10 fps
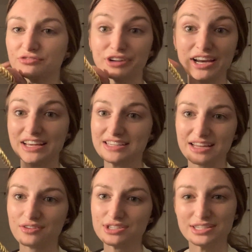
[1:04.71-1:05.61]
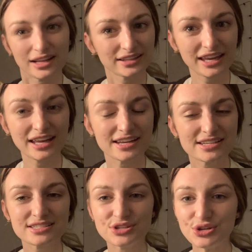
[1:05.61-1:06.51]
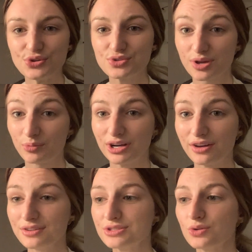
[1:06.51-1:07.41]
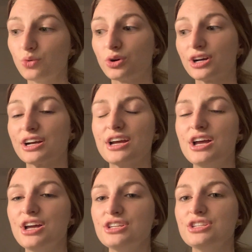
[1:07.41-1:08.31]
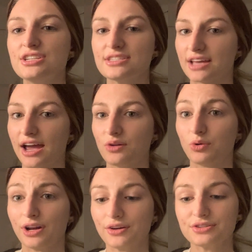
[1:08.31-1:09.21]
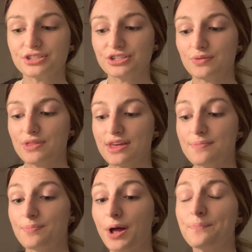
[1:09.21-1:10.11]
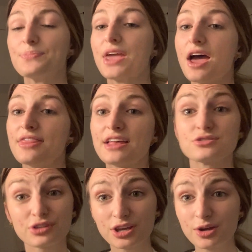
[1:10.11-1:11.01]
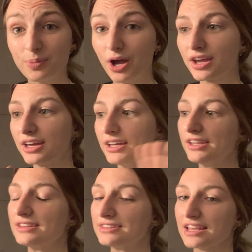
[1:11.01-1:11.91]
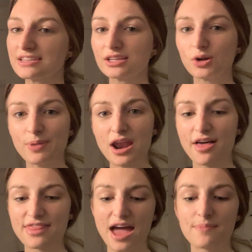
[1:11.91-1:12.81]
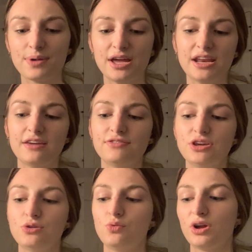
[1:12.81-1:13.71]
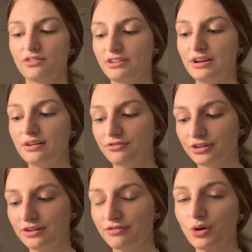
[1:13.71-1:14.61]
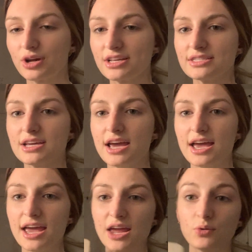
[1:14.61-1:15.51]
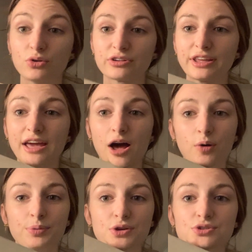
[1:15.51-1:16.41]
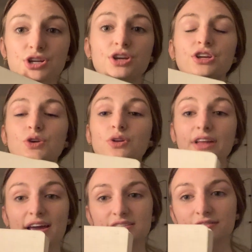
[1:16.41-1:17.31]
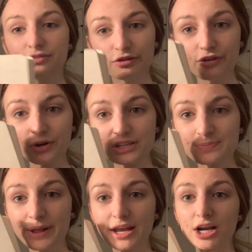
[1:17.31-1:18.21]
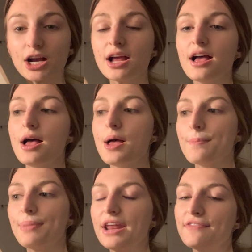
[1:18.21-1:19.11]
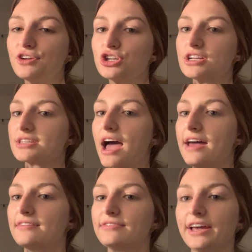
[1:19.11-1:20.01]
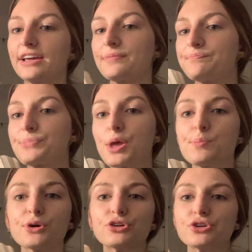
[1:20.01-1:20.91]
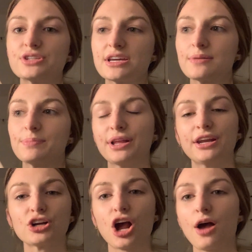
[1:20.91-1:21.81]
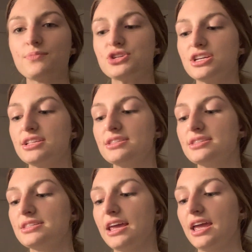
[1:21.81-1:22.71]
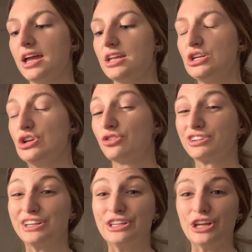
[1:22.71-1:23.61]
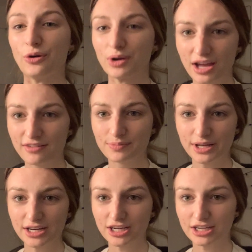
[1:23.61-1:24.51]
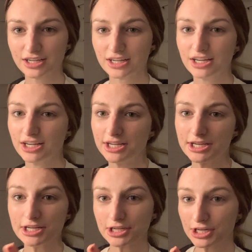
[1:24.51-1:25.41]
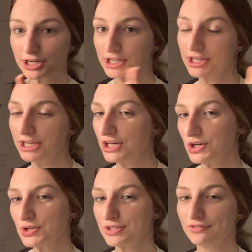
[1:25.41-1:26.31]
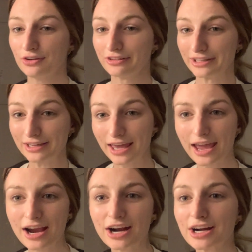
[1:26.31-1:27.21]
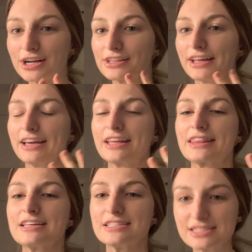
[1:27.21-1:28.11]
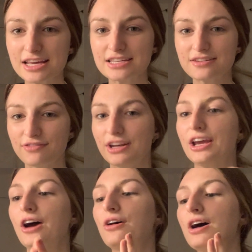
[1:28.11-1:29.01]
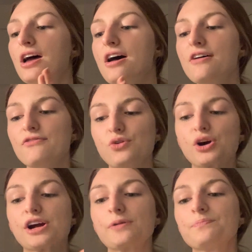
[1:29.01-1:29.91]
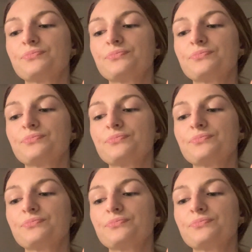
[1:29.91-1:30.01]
writing it down to delegate it to someone else or to decide what else to do with it. But that's a really good book. That's a little bit on that, but if you want to read it Free to Focus, it will really help you to utilize a Full Focus Planner. But if you're just kind of like perusing planner options and you don't really know what kind of planner you're gonna use, if you really care, like this is a video for